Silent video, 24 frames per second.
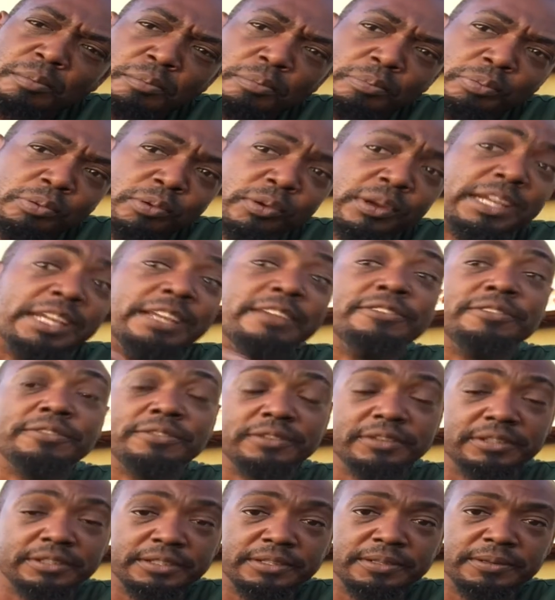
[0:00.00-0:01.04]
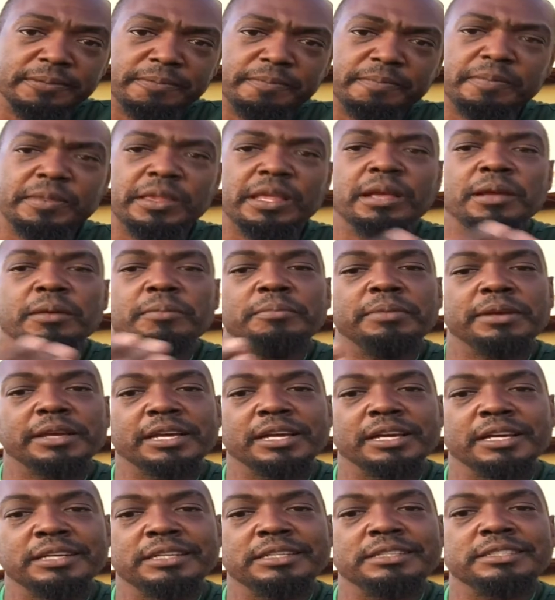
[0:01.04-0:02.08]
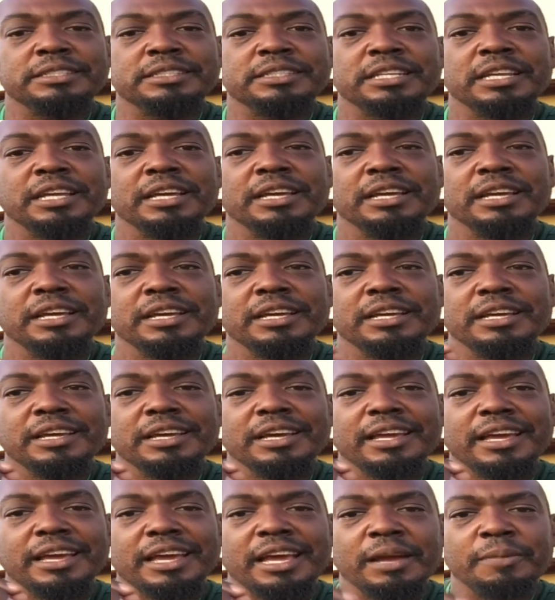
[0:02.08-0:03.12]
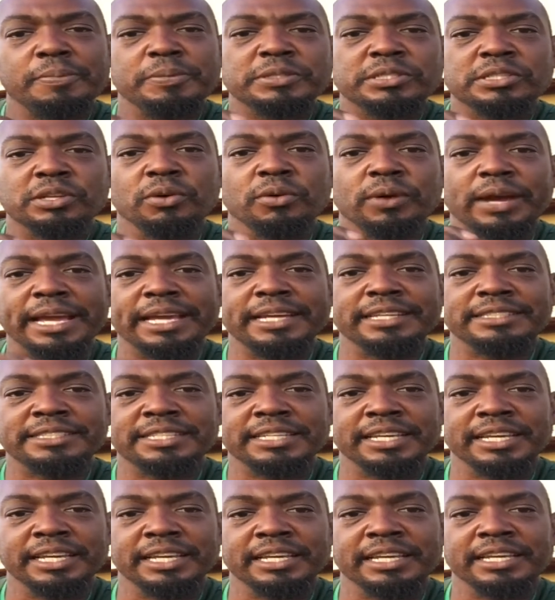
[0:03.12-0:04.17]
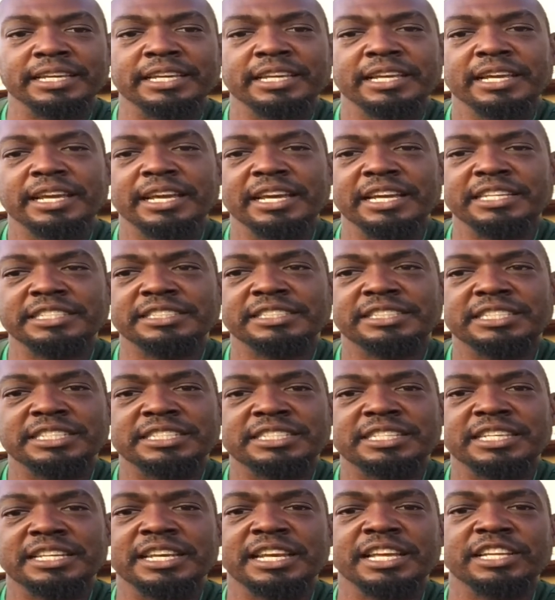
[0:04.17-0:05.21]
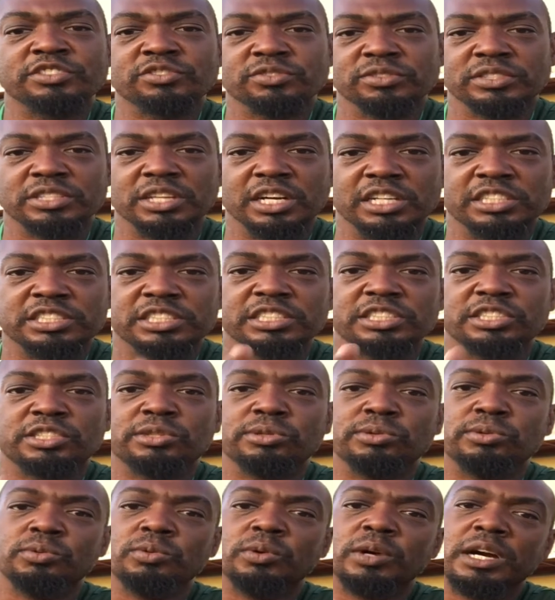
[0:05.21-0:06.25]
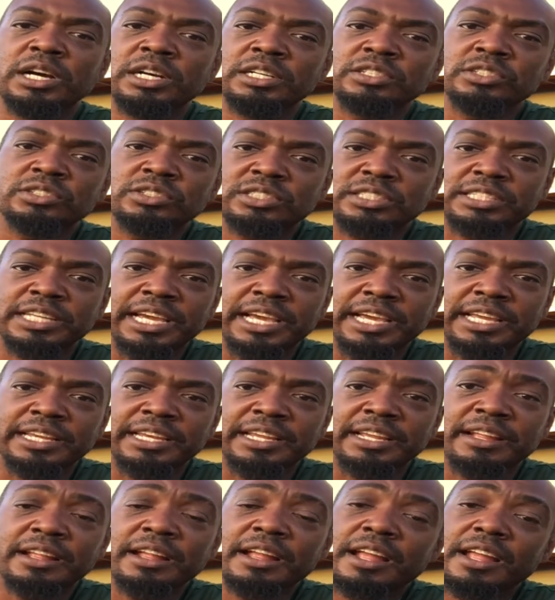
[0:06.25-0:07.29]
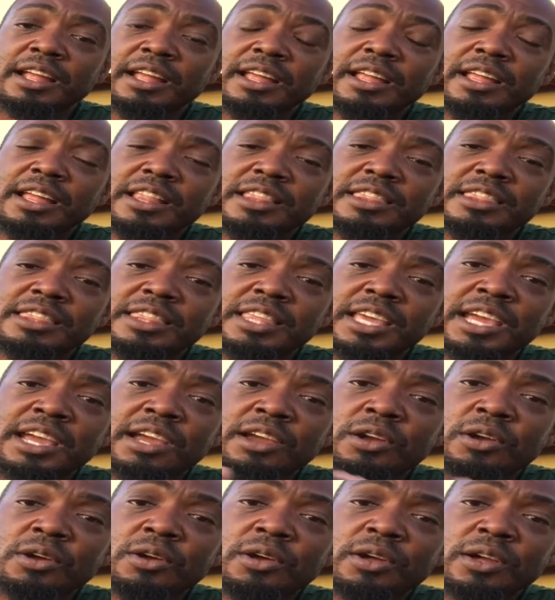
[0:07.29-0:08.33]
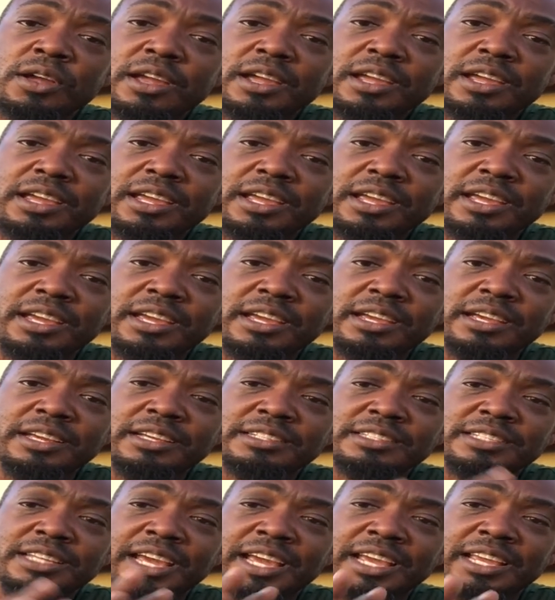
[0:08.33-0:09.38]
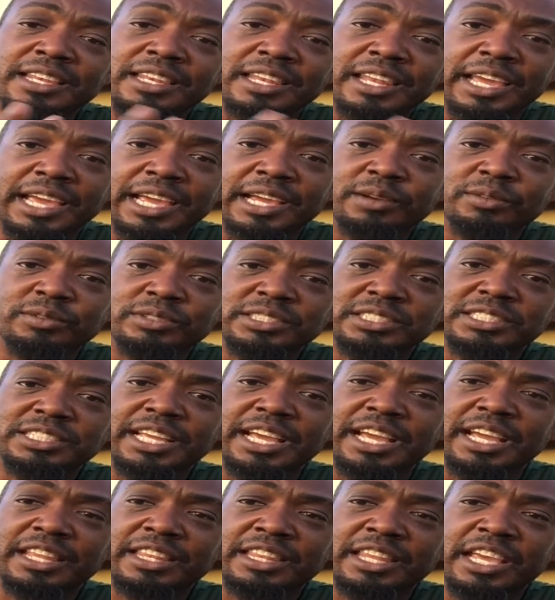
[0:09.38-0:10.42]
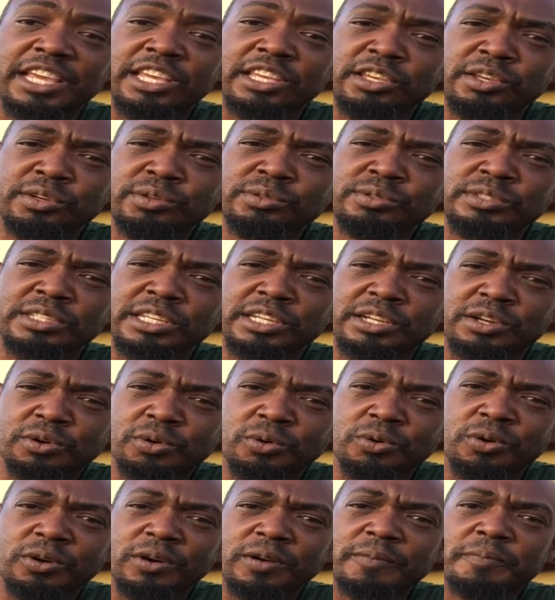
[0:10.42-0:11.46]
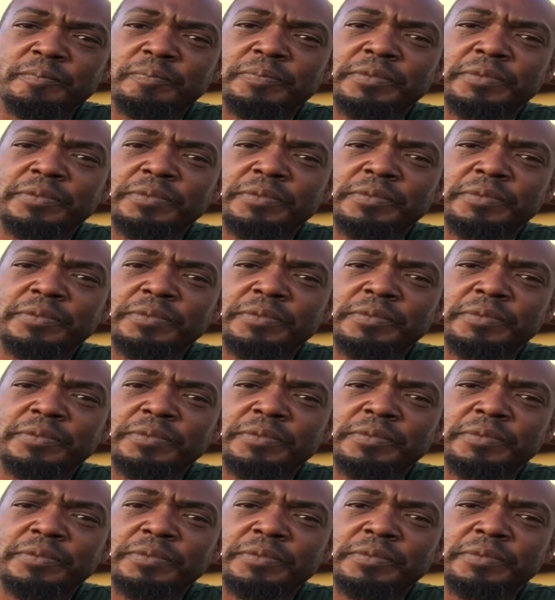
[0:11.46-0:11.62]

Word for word: brief, because episode 18 is just an introduction to understanding there is a language that they use in court